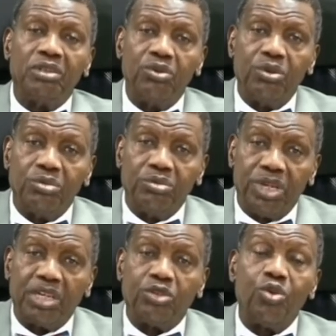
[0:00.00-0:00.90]
It
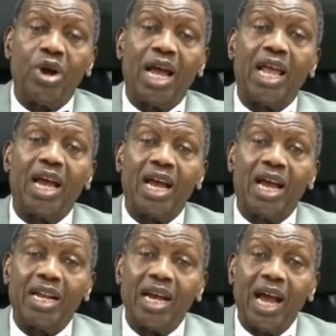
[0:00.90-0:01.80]
will take you
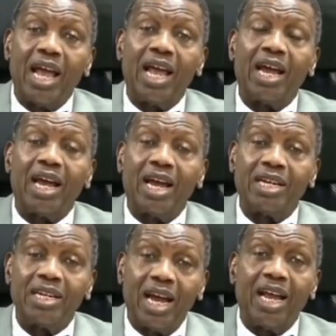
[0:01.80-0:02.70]
higher and higher
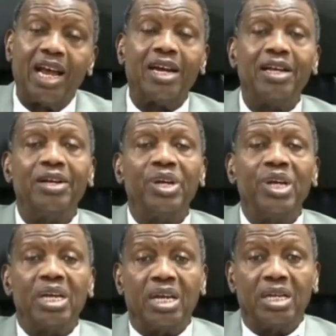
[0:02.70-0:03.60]
and higher.
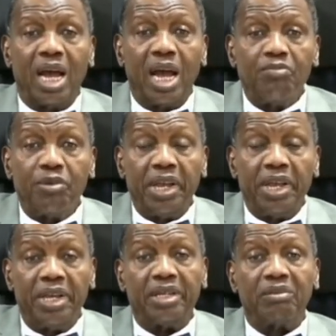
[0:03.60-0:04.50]
And I
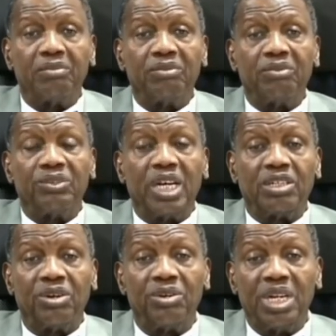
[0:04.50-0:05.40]
pray
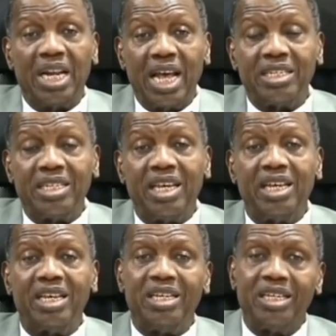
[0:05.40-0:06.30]
that on the last
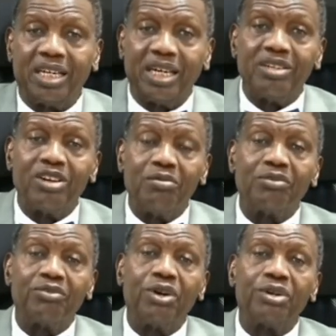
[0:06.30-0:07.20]
day in the
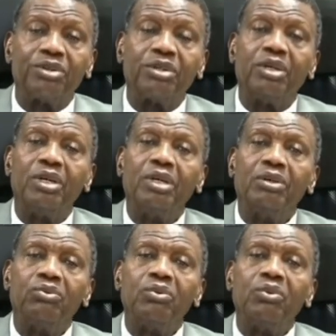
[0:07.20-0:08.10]
kingdom of God,
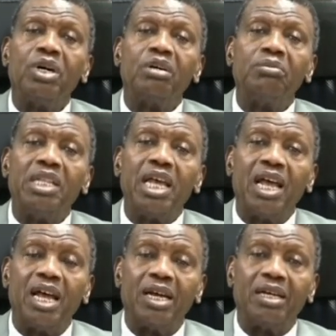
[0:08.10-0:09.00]
we will all be
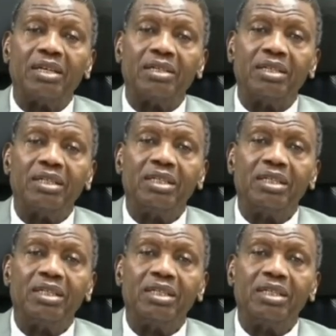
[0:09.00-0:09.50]
there.